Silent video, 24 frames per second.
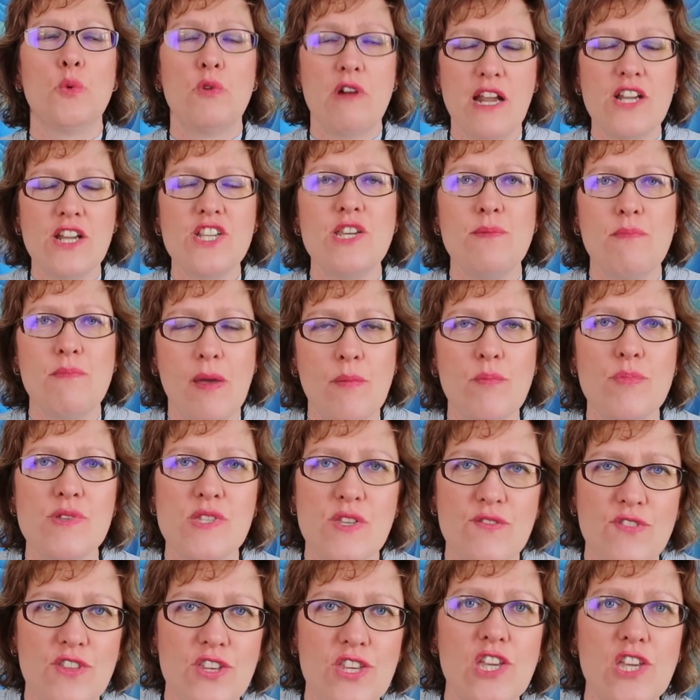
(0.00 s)
We're actually
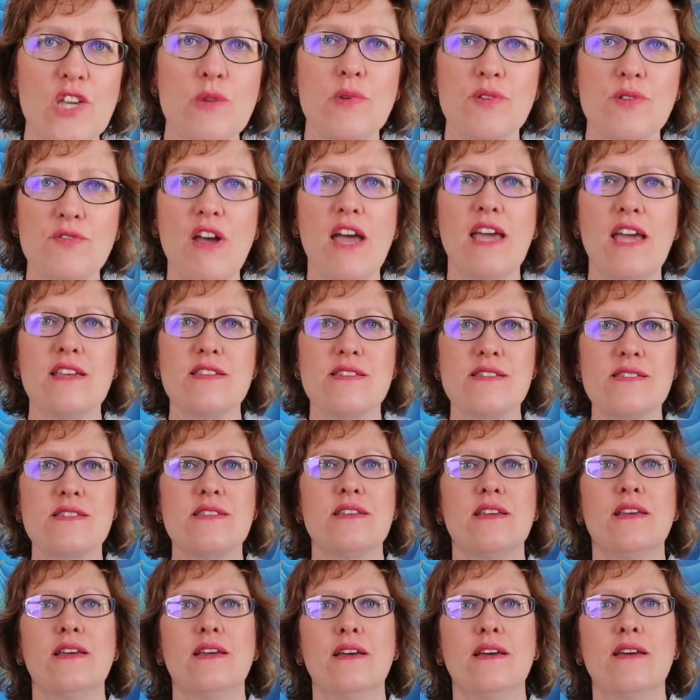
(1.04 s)
members of the human
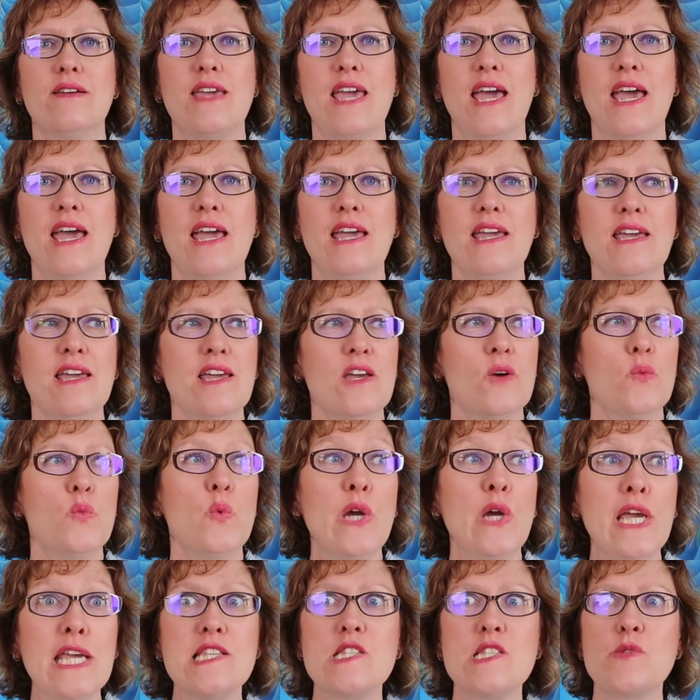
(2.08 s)
race. Okay,
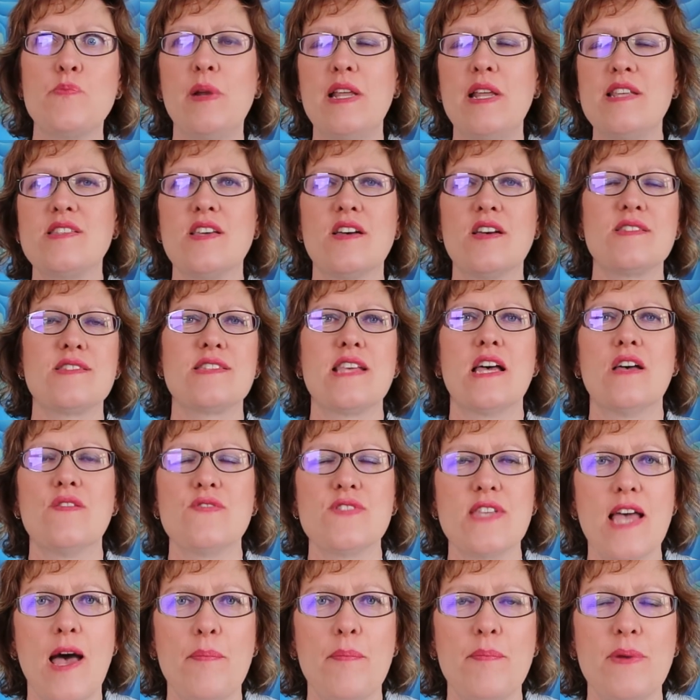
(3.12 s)
we split
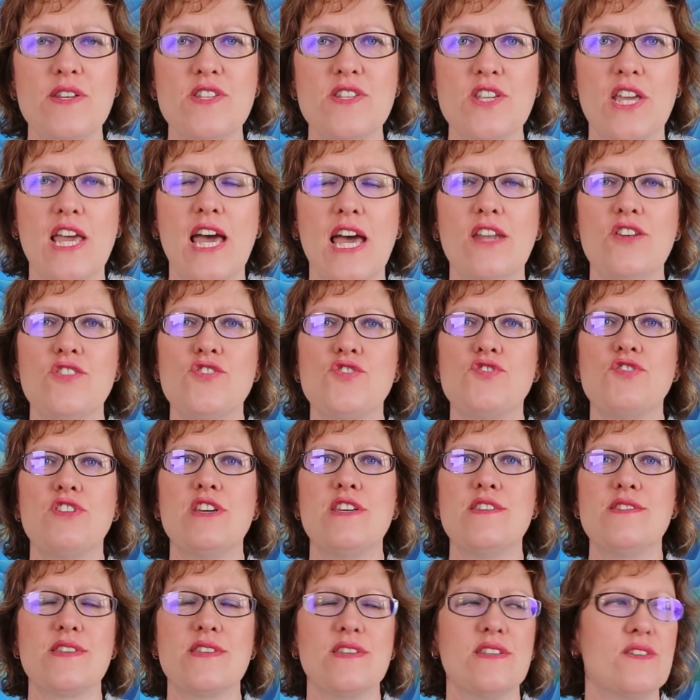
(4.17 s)
ourselves up into
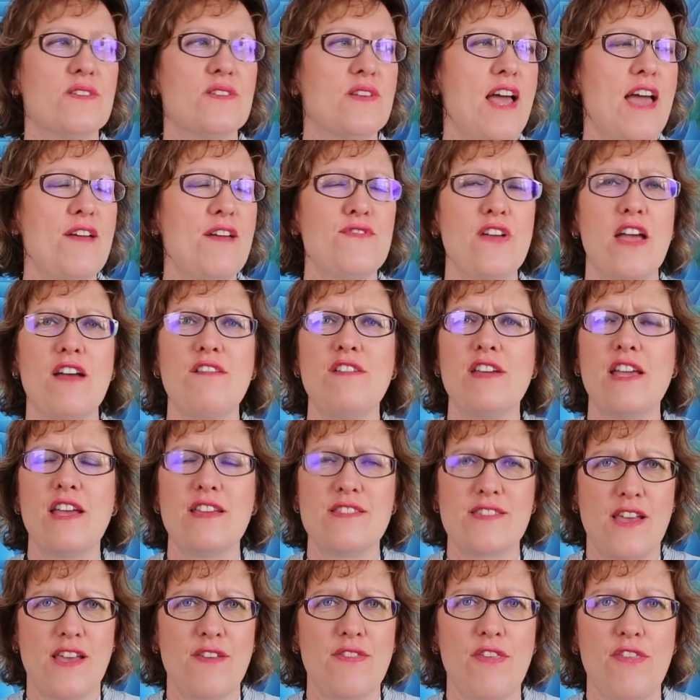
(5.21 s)
countries and
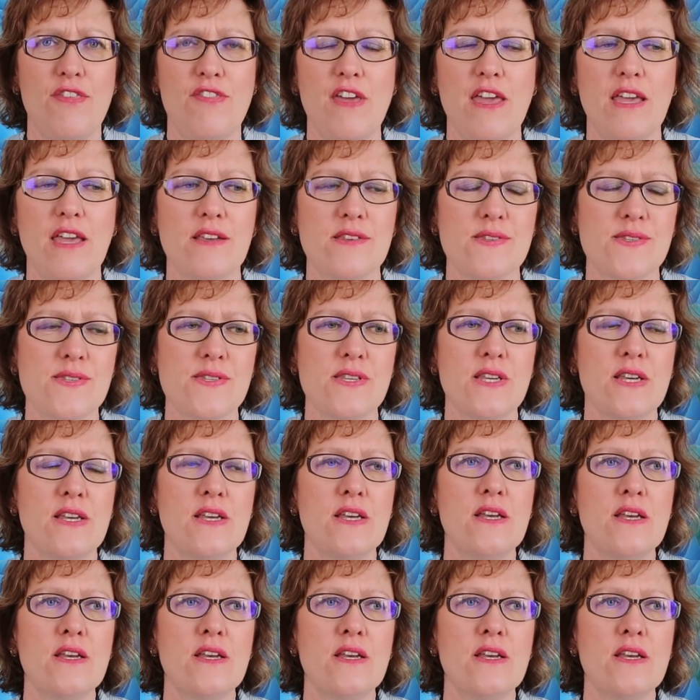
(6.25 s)
various other things.